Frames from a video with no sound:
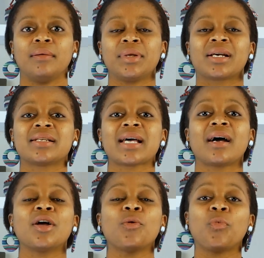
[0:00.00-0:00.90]
Because
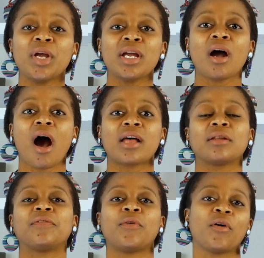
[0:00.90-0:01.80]
we are
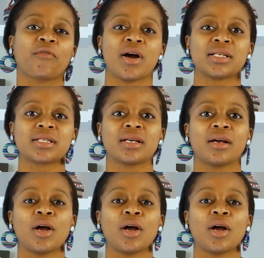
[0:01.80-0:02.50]
the forefront.